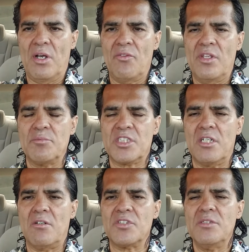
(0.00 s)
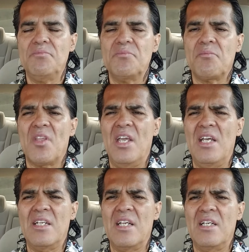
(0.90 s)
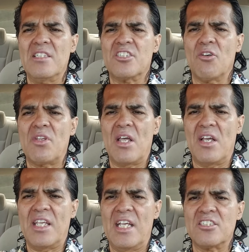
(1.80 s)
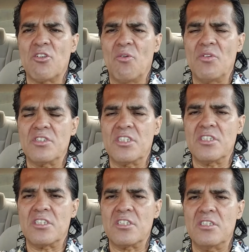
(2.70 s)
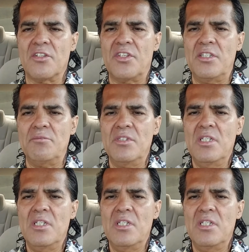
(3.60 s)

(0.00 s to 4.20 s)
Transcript: themselves, and so that again, so nothing